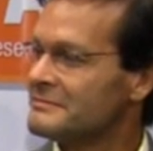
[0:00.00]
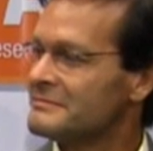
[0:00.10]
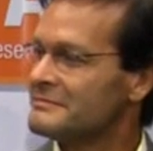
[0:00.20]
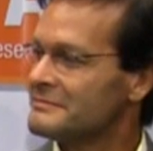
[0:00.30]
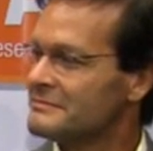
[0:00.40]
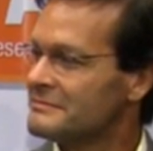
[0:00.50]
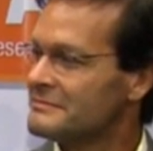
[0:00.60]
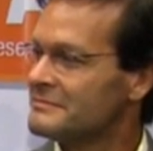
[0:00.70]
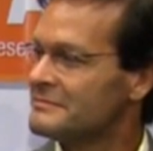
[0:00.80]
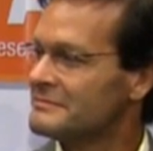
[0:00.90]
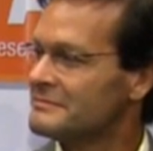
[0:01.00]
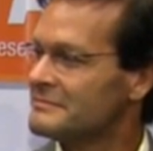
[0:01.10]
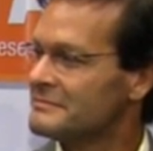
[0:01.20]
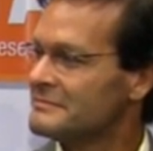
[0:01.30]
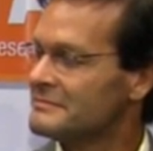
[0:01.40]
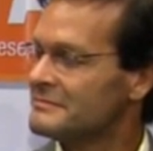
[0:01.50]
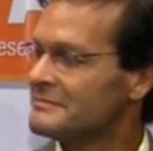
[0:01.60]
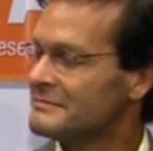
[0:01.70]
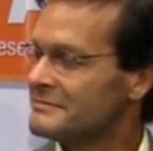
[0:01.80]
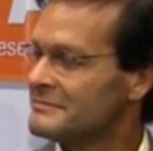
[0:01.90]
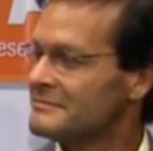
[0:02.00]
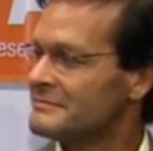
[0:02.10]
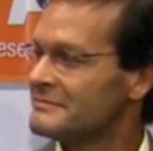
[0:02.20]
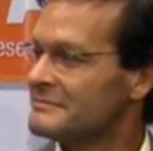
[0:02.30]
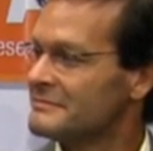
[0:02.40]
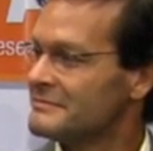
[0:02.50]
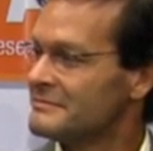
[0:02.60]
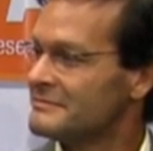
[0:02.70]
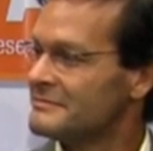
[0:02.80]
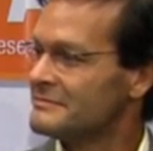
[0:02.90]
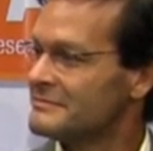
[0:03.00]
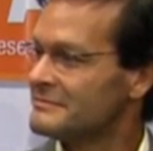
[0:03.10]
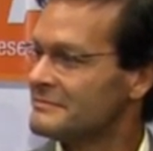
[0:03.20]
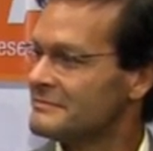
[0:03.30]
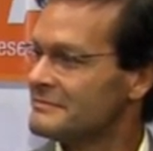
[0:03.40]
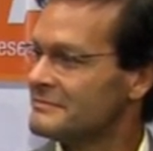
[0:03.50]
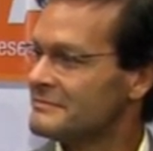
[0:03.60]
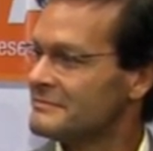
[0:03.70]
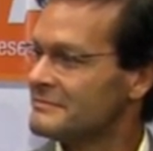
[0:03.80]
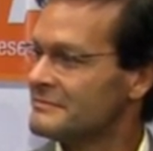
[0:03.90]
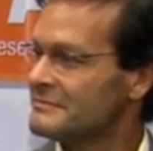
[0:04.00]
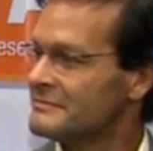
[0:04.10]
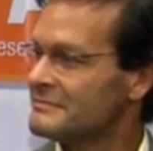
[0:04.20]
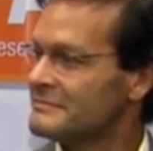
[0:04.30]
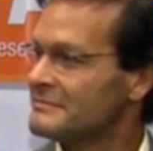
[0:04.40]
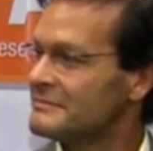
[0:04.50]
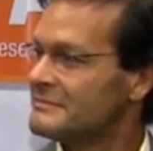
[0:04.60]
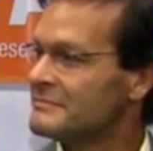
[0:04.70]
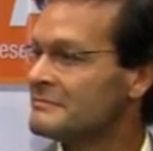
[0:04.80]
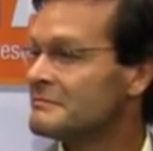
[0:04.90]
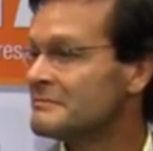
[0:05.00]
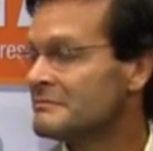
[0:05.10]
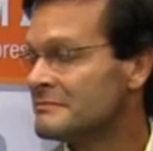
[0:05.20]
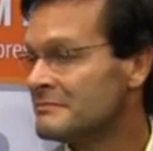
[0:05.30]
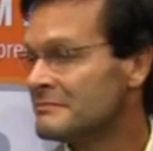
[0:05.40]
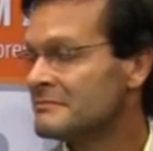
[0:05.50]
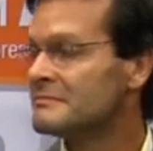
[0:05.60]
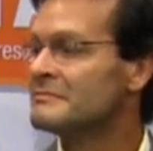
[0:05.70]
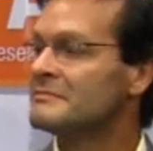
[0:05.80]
No words are spoken by the person on screen.